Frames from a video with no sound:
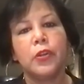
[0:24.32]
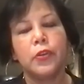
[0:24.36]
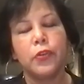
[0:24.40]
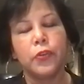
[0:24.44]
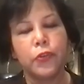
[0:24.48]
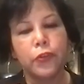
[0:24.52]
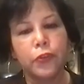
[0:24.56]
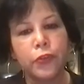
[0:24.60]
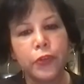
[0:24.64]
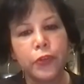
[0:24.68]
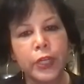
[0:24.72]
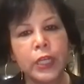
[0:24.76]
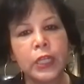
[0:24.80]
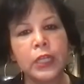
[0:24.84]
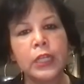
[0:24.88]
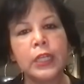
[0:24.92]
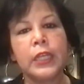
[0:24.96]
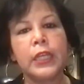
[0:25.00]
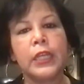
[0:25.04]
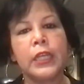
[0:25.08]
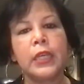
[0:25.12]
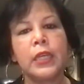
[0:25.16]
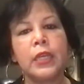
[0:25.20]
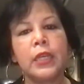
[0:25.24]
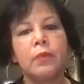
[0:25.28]

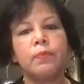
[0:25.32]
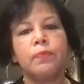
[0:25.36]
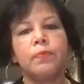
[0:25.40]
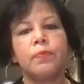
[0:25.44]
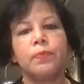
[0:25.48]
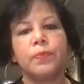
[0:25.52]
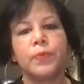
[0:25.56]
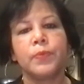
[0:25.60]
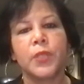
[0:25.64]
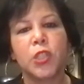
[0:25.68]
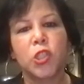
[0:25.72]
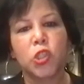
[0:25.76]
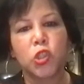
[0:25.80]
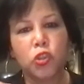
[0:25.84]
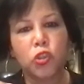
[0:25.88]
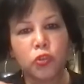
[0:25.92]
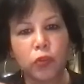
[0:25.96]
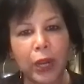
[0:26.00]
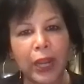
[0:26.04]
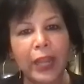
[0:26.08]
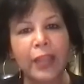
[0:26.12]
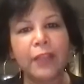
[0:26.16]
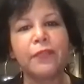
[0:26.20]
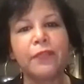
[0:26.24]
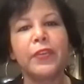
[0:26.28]
really
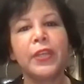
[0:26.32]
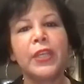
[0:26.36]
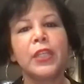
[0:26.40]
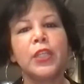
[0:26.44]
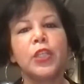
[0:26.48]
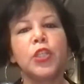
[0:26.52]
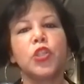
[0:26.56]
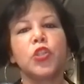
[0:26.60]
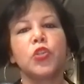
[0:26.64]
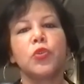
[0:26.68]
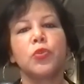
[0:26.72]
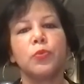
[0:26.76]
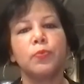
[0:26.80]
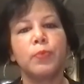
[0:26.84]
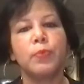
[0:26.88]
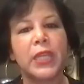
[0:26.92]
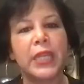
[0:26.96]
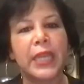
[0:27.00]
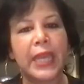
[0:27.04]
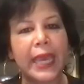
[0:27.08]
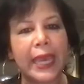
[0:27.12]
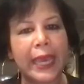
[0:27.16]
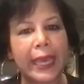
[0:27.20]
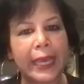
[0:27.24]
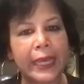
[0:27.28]
striving to
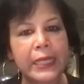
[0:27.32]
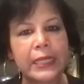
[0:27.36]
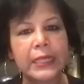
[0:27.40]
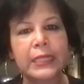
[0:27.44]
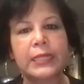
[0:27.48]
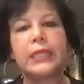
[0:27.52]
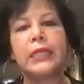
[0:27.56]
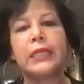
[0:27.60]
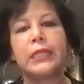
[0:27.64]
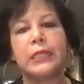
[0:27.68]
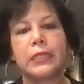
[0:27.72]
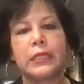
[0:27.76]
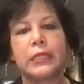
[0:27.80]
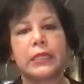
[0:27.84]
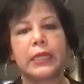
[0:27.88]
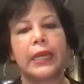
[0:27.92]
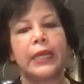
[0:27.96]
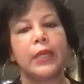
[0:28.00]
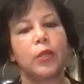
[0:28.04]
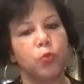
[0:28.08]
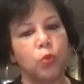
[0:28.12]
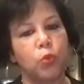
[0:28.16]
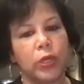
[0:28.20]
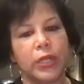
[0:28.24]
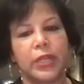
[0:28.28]
be excellent
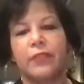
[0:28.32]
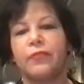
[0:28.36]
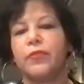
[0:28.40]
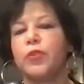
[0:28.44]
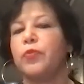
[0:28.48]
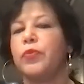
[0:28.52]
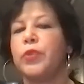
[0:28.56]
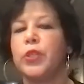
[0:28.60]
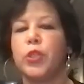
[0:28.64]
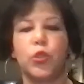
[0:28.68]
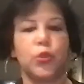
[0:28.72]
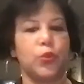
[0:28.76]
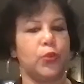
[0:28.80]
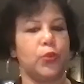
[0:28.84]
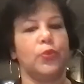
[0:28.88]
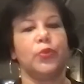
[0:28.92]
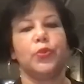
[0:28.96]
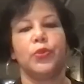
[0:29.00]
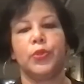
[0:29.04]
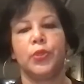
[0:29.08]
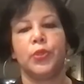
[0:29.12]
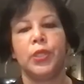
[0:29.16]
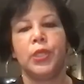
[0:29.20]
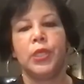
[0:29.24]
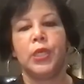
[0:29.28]
at whatever we do
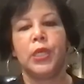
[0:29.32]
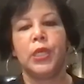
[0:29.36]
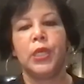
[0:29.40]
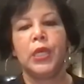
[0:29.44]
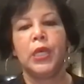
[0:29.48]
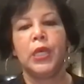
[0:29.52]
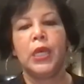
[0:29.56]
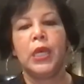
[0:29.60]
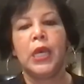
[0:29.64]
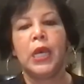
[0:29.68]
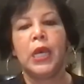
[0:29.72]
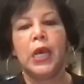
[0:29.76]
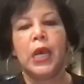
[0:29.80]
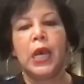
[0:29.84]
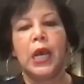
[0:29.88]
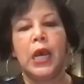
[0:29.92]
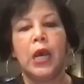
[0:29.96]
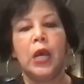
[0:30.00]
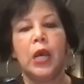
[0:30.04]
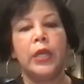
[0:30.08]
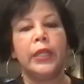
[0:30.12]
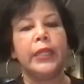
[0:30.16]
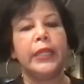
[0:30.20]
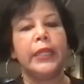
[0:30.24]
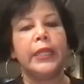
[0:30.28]
Beautiful.
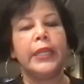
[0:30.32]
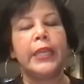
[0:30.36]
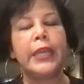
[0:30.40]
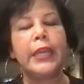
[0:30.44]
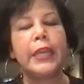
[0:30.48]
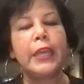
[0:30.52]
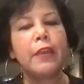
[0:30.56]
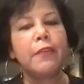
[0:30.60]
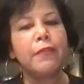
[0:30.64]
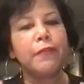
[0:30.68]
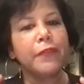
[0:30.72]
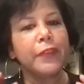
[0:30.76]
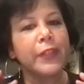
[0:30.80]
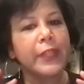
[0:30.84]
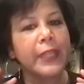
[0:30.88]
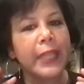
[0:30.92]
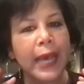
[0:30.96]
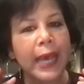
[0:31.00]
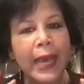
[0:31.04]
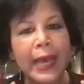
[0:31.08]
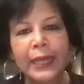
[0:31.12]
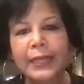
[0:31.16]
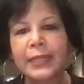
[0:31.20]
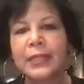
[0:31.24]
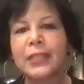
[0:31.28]
If
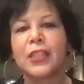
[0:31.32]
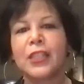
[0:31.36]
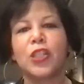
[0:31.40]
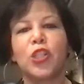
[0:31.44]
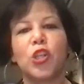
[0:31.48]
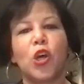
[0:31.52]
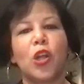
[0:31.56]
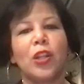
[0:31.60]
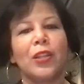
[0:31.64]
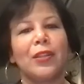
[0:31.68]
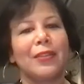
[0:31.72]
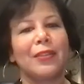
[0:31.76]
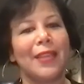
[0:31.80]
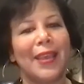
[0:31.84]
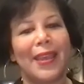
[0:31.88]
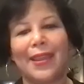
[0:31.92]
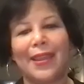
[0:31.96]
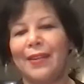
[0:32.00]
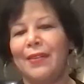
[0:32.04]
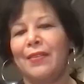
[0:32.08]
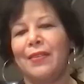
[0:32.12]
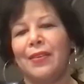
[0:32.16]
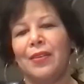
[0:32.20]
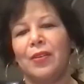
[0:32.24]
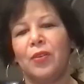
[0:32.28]
that is not
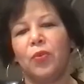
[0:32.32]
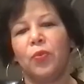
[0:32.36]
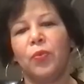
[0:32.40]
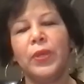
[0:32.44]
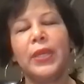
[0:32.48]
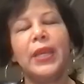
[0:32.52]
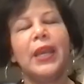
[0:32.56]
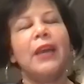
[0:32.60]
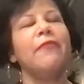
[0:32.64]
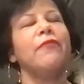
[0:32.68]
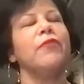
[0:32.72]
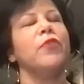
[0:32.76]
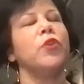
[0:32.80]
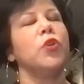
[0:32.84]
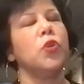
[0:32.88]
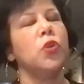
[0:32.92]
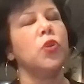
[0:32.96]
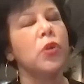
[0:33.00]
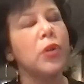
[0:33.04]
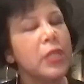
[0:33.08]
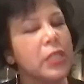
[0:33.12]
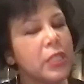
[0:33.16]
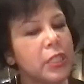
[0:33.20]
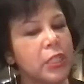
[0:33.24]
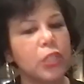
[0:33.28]
there, we have
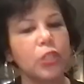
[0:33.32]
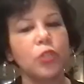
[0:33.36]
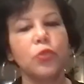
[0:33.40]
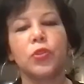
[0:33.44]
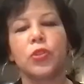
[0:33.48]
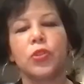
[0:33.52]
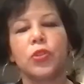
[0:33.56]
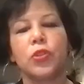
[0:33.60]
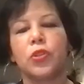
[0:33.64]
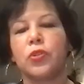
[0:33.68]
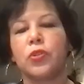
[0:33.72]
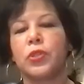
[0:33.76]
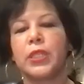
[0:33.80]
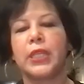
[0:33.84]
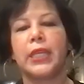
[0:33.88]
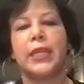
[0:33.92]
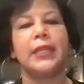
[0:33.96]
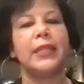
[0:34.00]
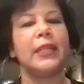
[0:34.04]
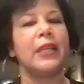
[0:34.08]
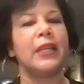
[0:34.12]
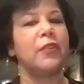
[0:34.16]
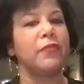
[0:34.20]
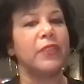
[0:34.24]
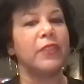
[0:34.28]
no excuse to say
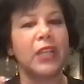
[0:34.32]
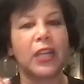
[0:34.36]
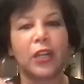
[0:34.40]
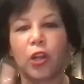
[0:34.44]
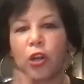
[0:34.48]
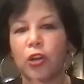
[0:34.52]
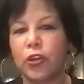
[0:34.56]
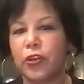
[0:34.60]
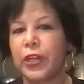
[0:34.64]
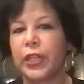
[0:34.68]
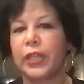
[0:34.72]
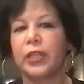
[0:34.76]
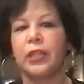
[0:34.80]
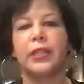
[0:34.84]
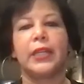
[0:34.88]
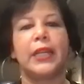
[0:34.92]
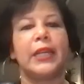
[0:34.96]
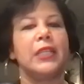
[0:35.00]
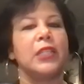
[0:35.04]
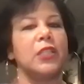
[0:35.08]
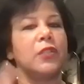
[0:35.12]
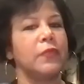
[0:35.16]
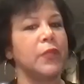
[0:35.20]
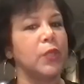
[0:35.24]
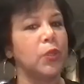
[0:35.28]
that we are not
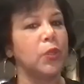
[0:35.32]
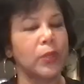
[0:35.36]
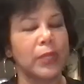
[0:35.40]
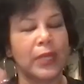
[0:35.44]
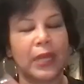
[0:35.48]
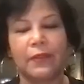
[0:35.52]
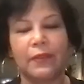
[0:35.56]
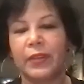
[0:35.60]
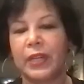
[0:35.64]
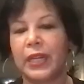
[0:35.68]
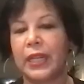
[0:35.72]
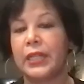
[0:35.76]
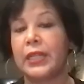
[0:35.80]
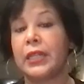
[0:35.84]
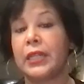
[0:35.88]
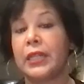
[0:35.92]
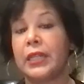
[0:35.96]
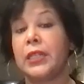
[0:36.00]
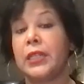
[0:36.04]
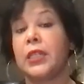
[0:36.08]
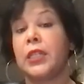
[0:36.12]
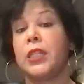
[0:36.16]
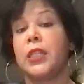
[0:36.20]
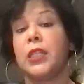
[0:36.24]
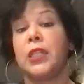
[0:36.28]
recognized, we don't have an
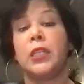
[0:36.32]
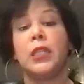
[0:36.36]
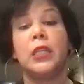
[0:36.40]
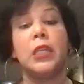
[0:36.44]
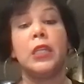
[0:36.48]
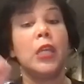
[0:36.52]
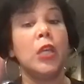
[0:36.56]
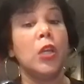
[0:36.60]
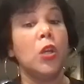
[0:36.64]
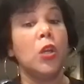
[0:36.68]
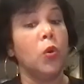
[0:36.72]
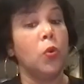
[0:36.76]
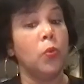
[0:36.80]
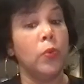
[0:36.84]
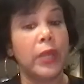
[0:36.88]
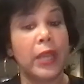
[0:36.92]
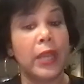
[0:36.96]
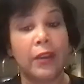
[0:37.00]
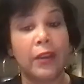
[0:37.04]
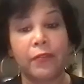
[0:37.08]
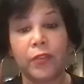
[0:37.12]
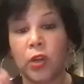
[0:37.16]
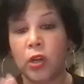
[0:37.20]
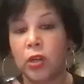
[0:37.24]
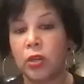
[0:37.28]
identity, we
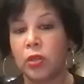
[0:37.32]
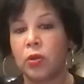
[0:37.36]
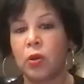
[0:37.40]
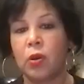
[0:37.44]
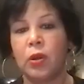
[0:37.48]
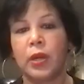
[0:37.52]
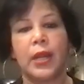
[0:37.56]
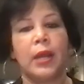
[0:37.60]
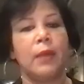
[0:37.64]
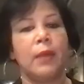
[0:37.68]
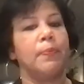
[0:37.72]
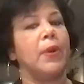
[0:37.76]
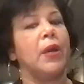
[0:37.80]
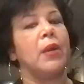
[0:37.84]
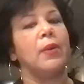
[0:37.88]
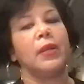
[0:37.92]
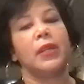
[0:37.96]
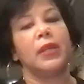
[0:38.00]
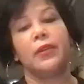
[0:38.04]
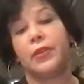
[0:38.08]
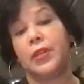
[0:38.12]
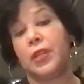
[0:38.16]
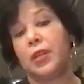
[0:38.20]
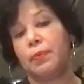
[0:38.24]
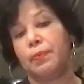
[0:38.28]
have not gone up our
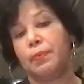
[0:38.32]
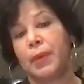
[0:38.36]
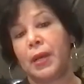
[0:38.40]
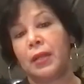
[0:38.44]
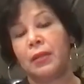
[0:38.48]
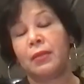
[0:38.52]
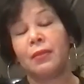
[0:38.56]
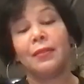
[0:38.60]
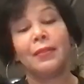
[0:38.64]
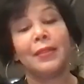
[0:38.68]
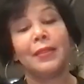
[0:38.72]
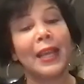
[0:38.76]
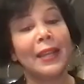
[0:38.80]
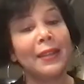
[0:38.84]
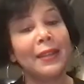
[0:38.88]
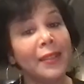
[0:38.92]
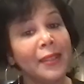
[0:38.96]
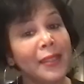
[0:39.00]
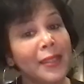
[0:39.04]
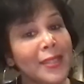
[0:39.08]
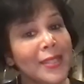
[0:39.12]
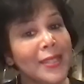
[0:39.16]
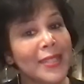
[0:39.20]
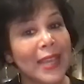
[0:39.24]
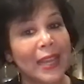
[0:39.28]
career path. That
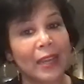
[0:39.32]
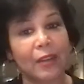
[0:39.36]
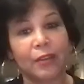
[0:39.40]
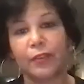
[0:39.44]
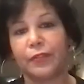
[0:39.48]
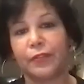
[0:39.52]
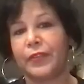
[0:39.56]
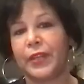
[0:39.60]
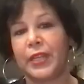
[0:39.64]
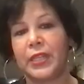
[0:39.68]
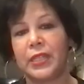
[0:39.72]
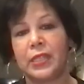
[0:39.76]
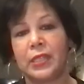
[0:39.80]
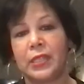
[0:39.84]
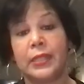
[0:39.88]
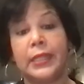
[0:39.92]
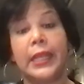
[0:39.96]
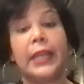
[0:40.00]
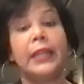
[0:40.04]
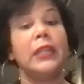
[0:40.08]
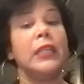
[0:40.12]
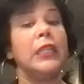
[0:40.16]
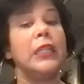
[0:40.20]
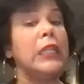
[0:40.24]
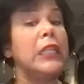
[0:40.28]
needs sacrifice,
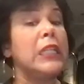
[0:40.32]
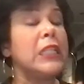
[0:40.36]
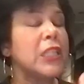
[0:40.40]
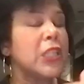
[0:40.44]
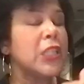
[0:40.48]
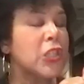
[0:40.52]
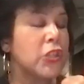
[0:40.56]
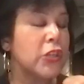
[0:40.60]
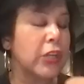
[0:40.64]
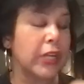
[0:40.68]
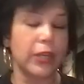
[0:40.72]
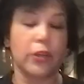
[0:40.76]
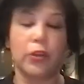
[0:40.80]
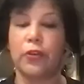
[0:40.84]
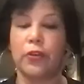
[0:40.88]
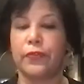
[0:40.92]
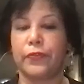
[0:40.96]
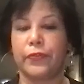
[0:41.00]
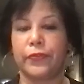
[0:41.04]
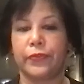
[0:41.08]
that needs trade off.